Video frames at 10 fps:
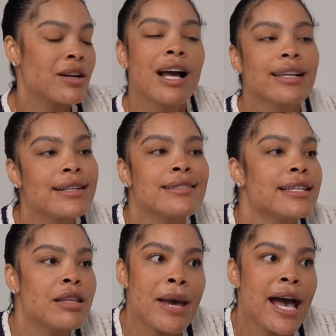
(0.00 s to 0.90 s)
not gonna
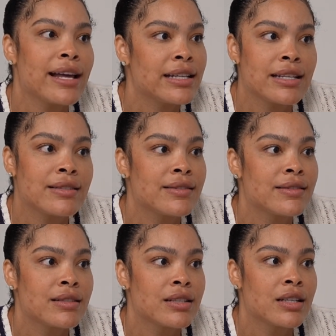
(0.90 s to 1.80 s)
see the
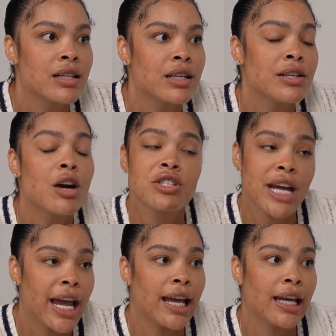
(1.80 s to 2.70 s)
baddies. No
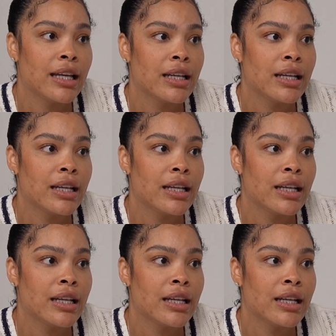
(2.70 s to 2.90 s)
shade.